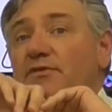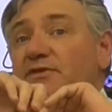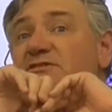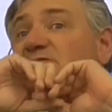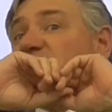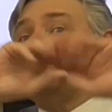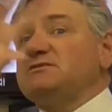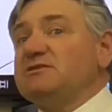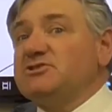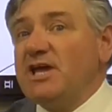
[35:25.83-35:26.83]
This is
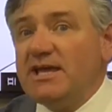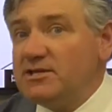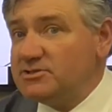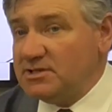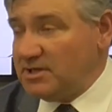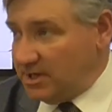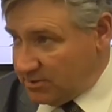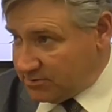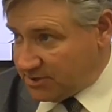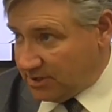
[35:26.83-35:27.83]
just the change in the
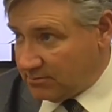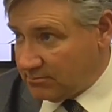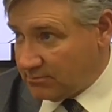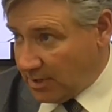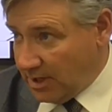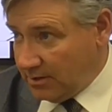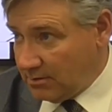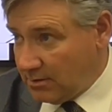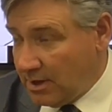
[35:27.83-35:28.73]
energy, okay?